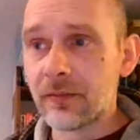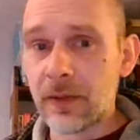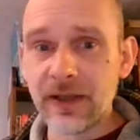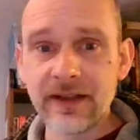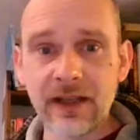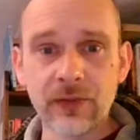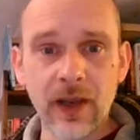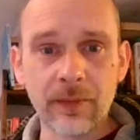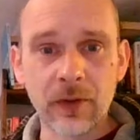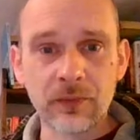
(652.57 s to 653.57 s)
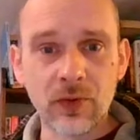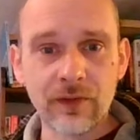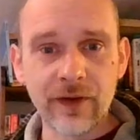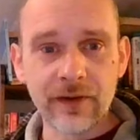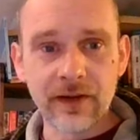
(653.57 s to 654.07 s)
can make me £10-20 profit,